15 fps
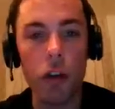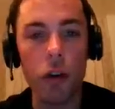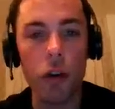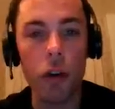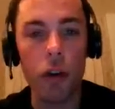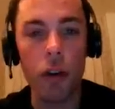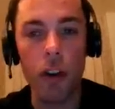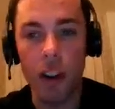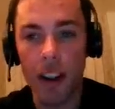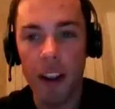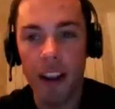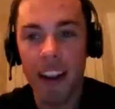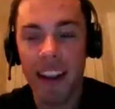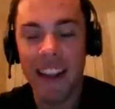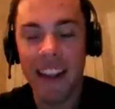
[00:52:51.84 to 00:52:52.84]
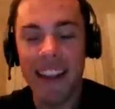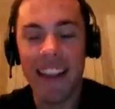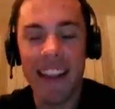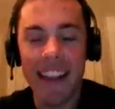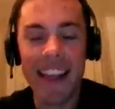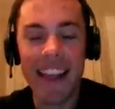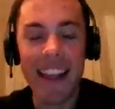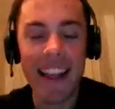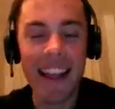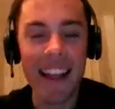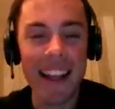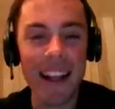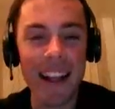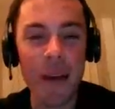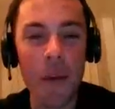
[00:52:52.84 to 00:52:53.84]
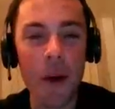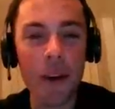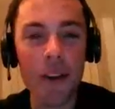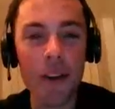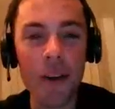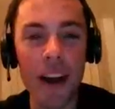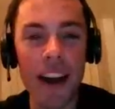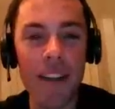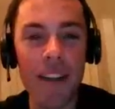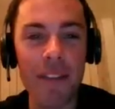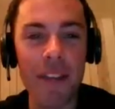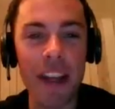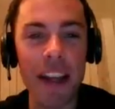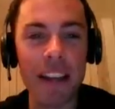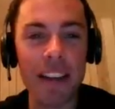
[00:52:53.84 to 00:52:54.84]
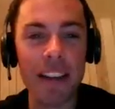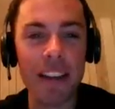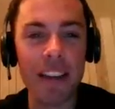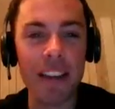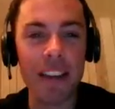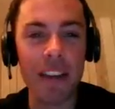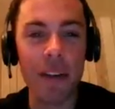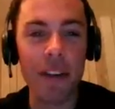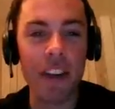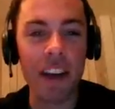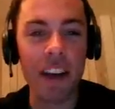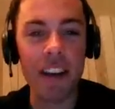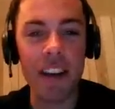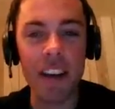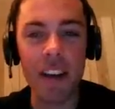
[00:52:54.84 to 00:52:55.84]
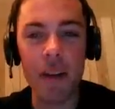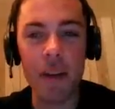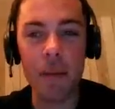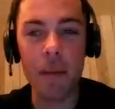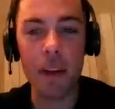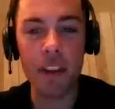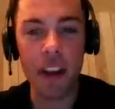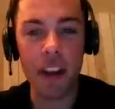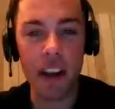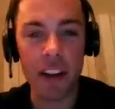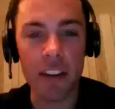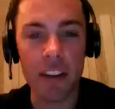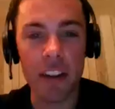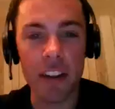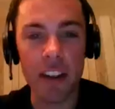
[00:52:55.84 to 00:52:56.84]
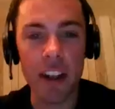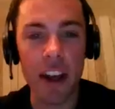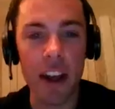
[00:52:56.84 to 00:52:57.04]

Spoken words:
to they want to have that attacking mentality.